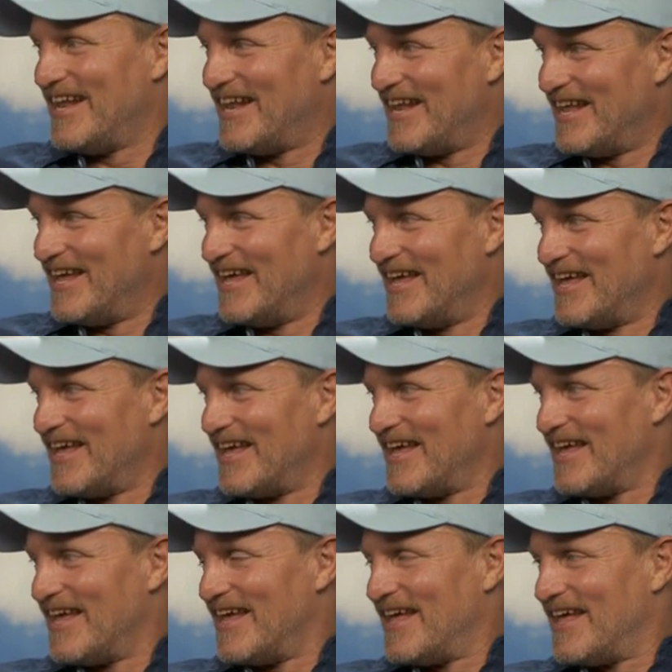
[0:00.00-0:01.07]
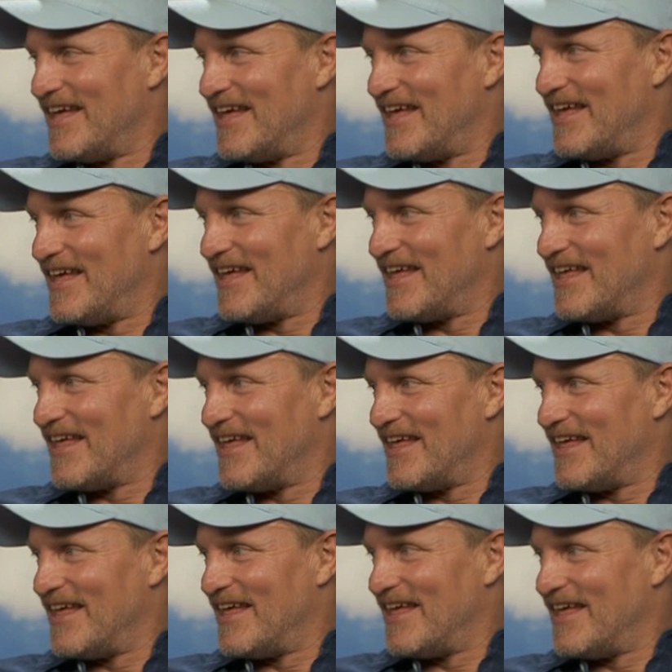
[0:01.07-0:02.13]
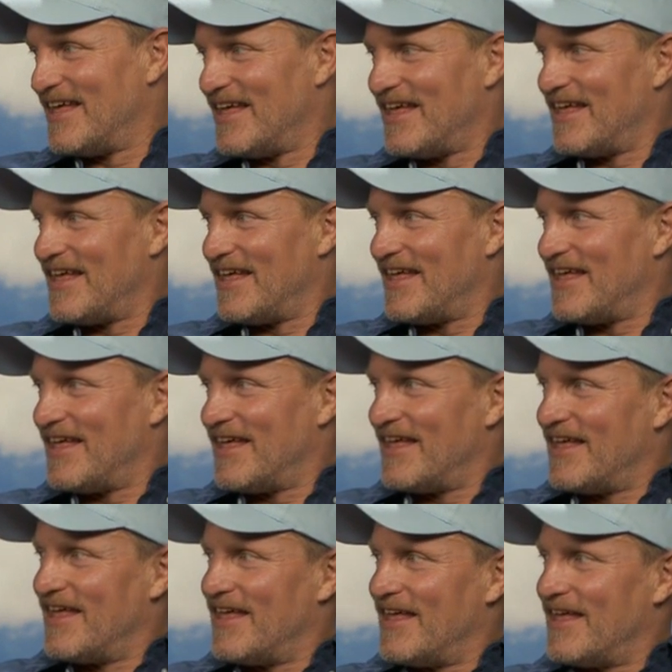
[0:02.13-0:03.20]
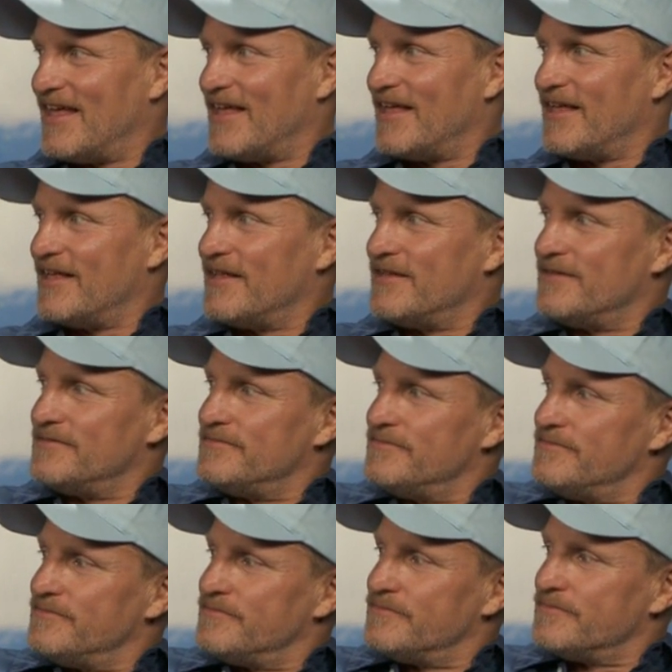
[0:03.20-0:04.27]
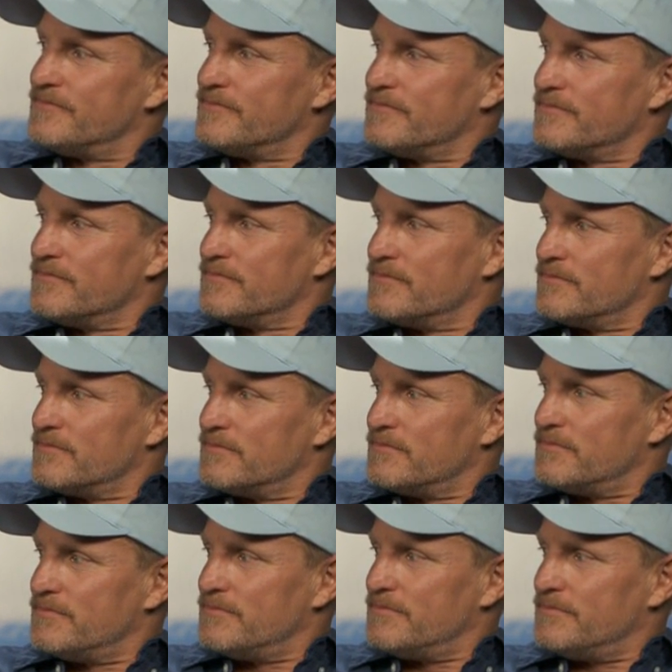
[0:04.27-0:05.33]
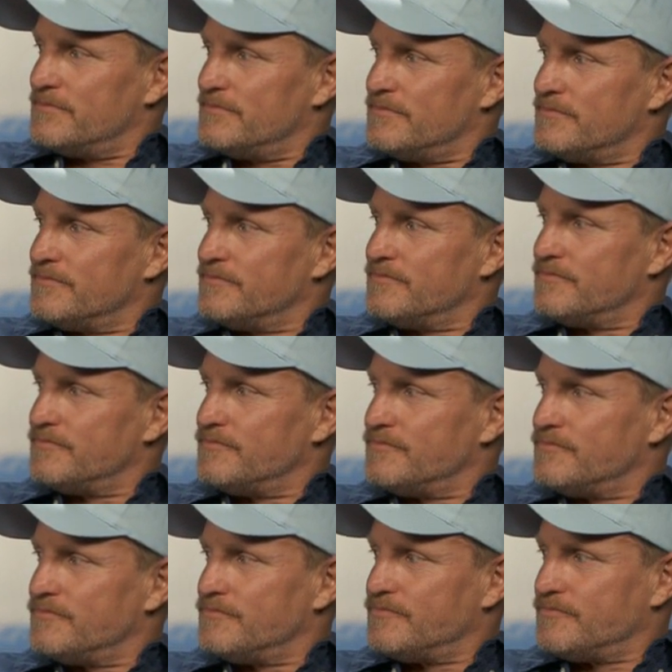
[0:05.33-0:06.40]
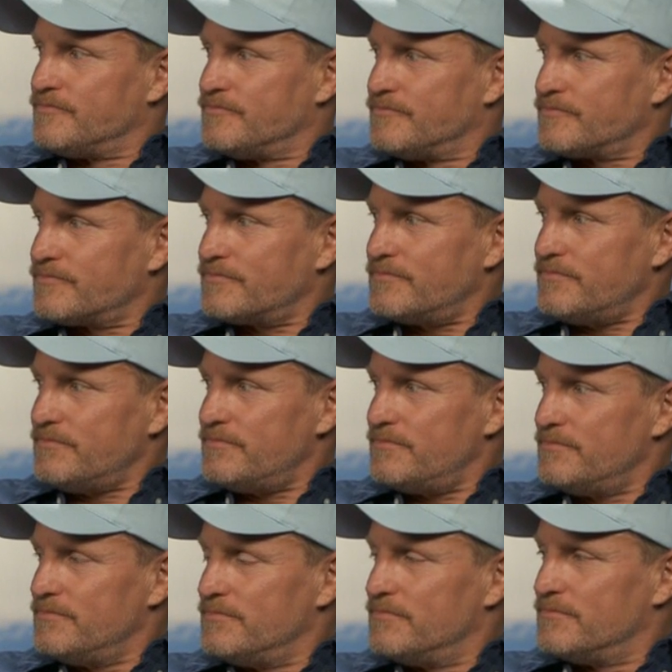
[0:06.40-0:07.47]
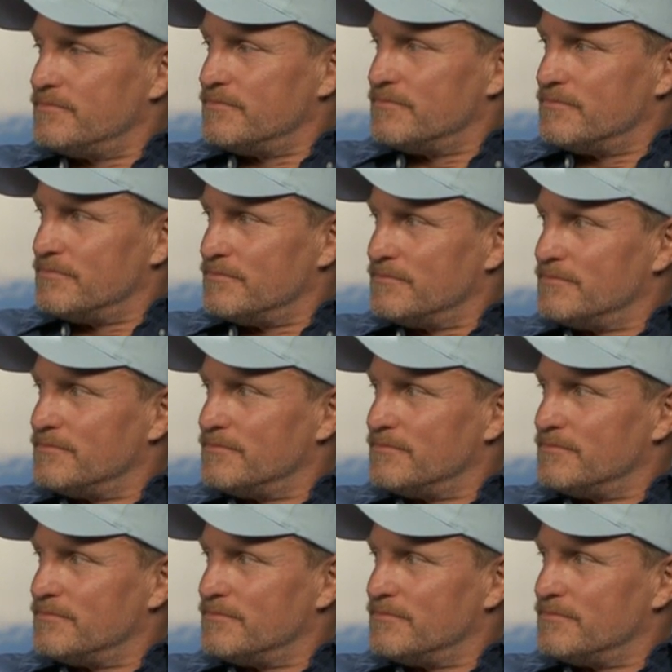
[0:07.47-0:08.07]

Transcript: [no speech]